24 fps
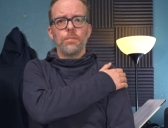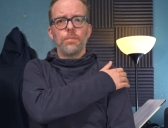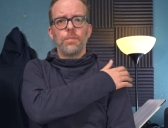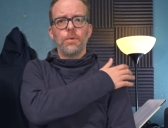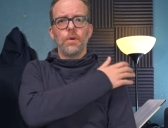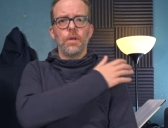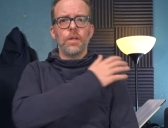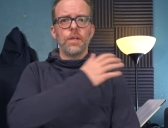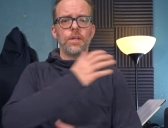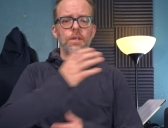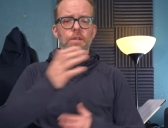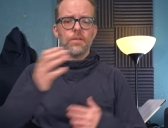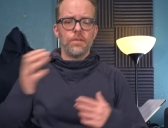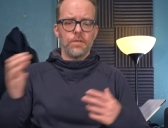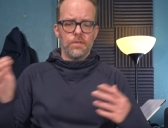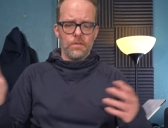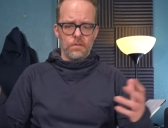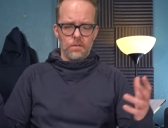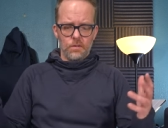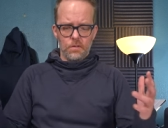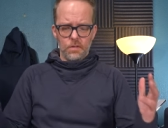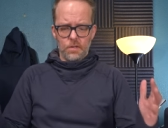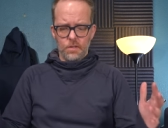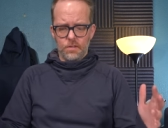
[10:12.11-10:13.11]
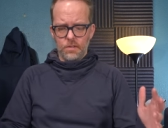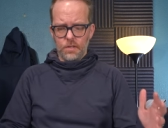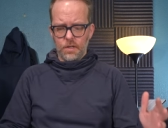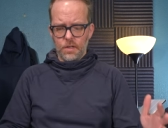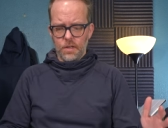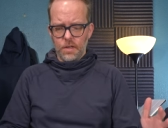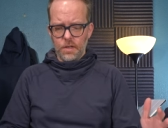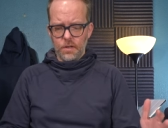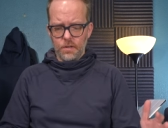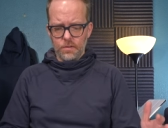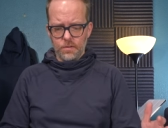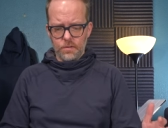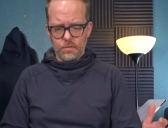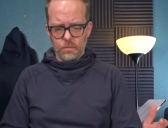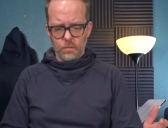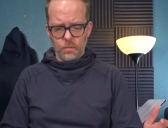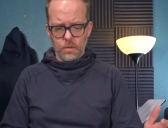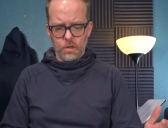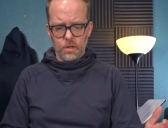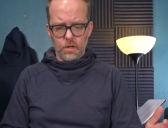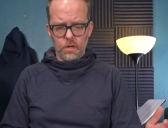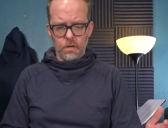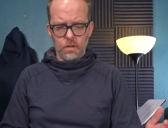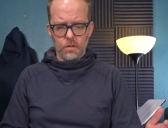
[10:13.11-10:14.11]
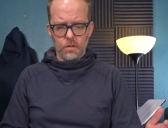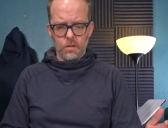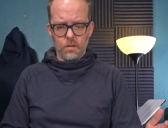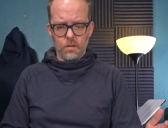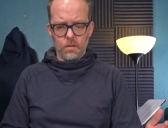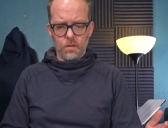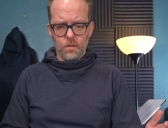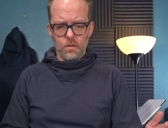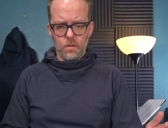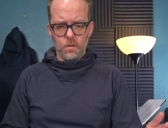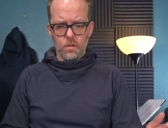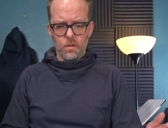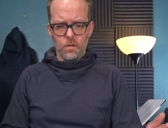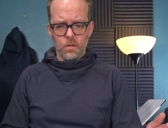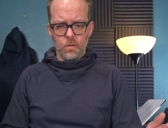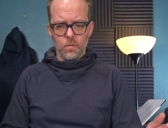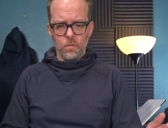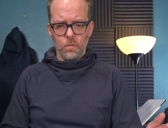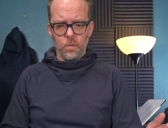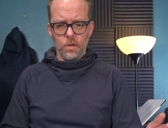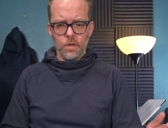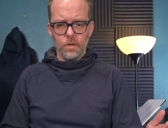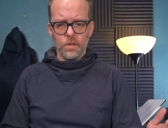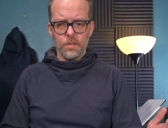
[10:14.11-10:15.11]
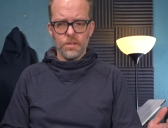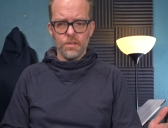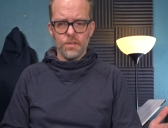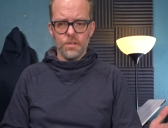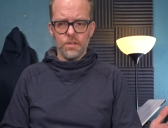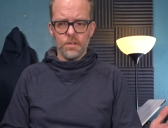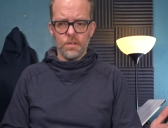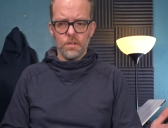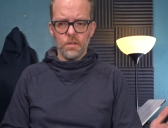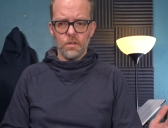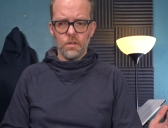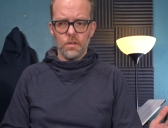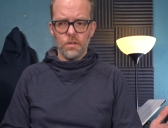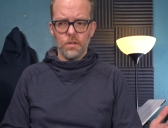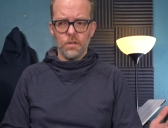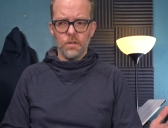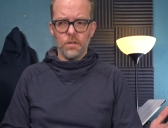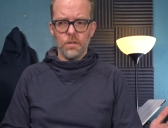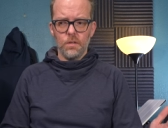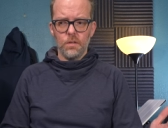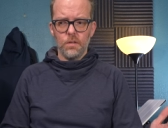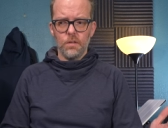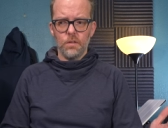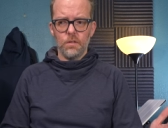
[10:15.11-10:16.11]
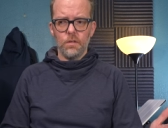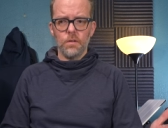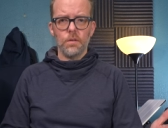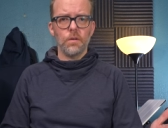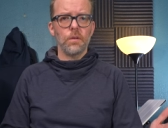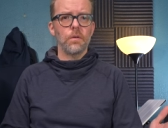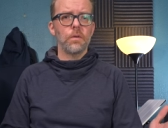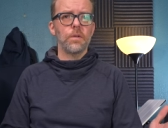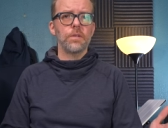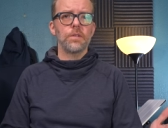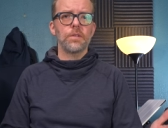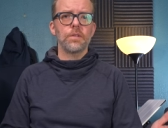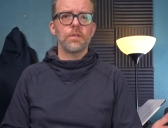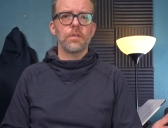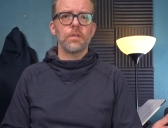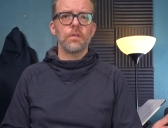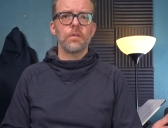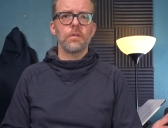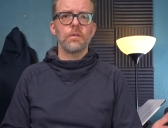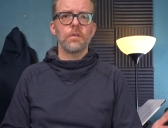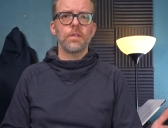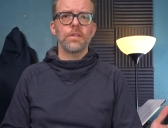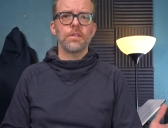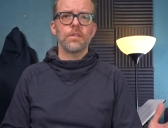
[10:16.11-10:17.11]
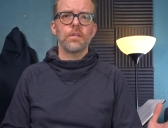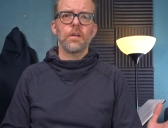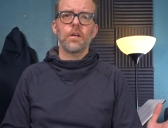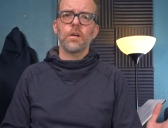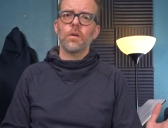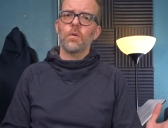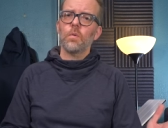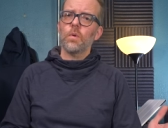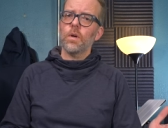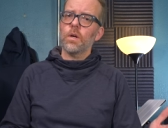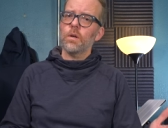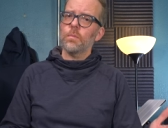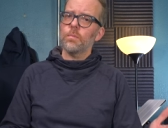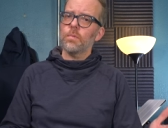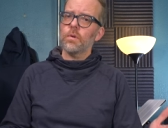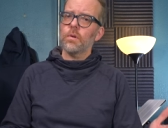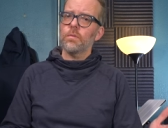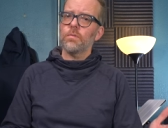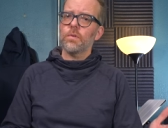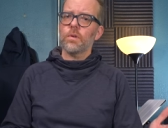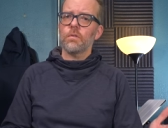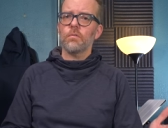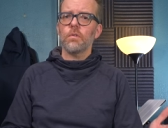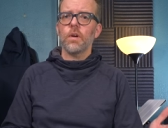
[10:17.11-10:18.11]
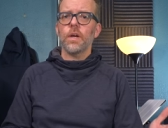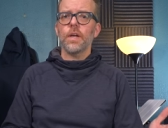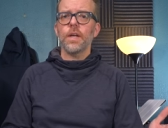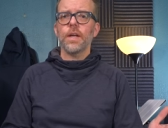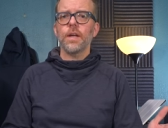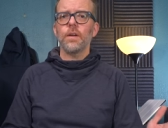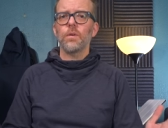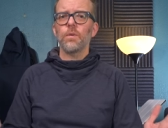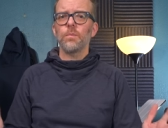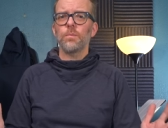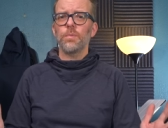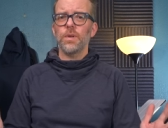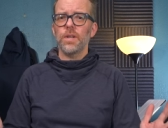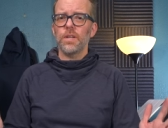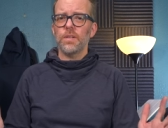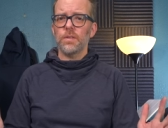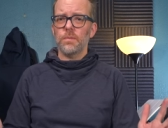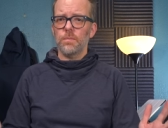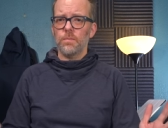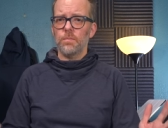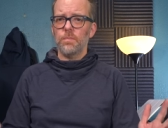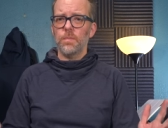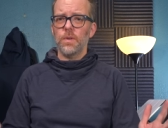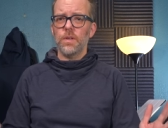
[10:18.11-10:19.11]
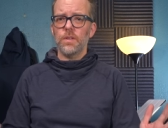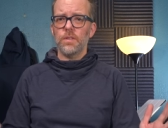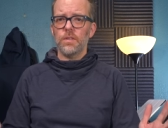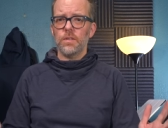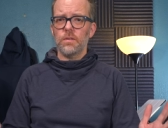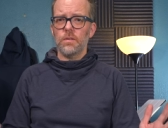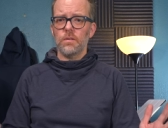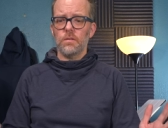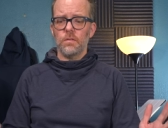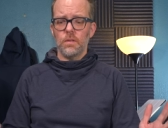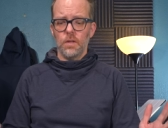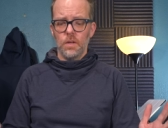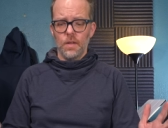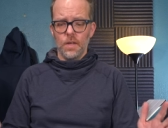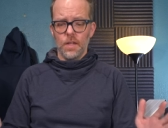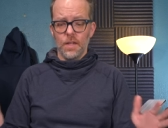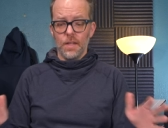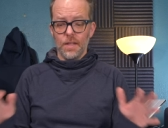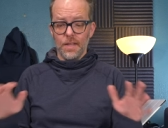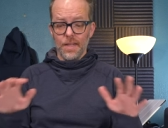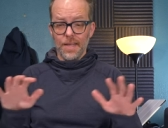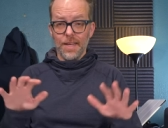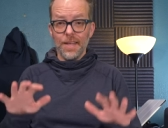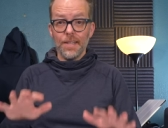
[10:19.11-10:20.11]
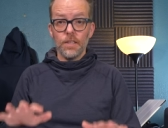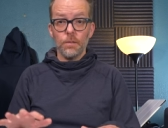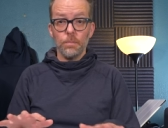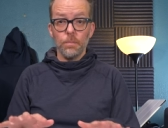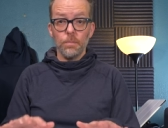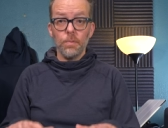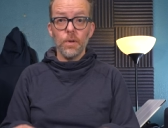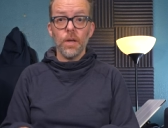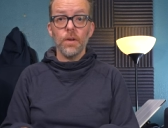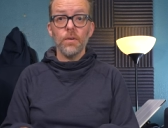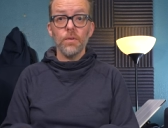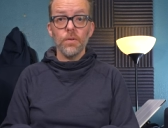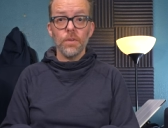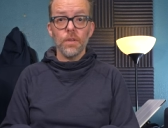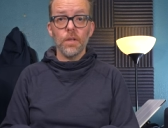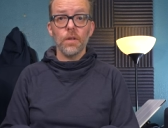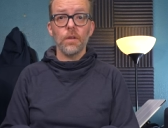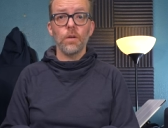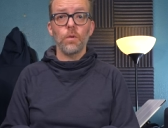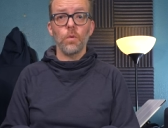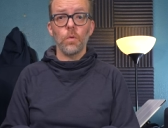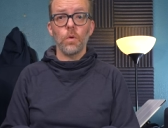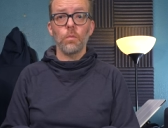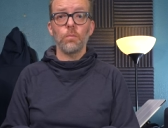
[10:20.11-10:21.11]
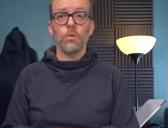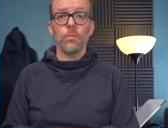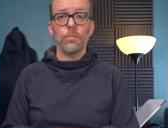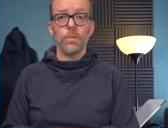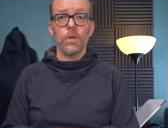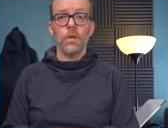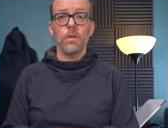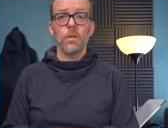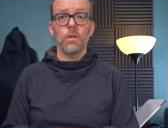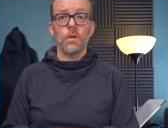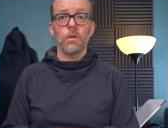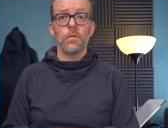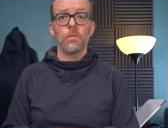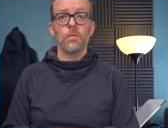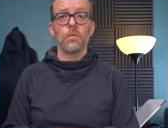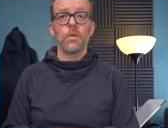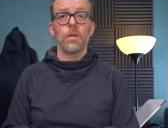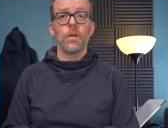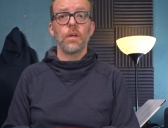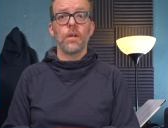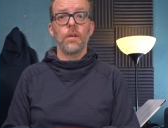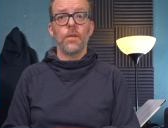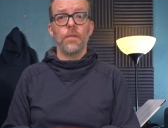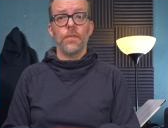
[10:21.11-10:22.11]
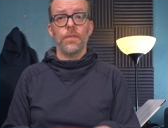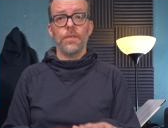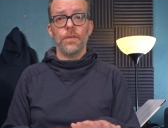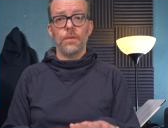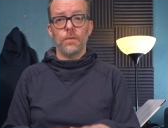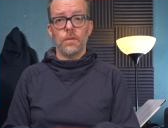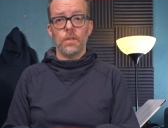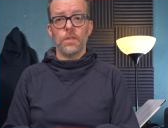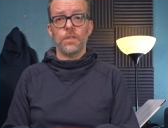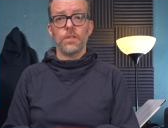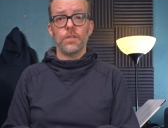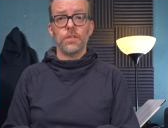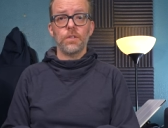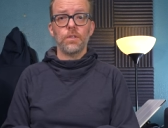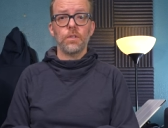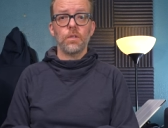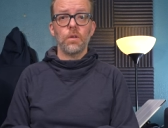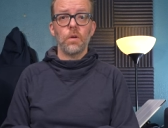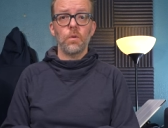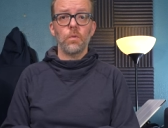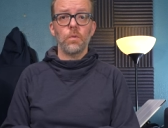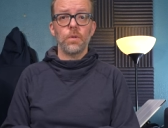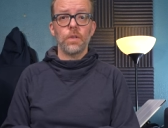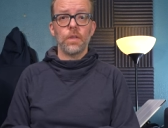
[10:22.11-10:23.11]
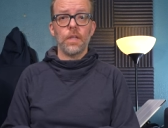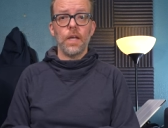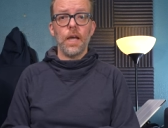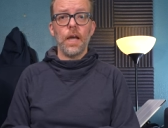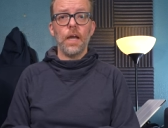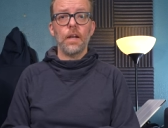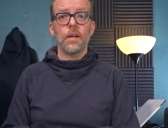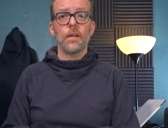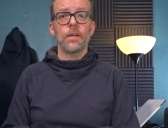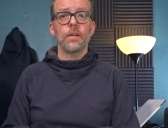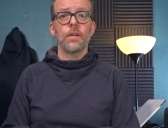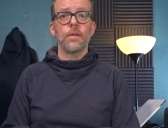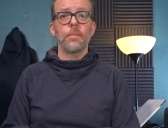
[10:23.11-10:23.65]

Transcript: But it's it's a case where where it's you, you know it's still it's not quite a perfect right angle, but it's it's it's better than a normal pillow. Let's just go with that.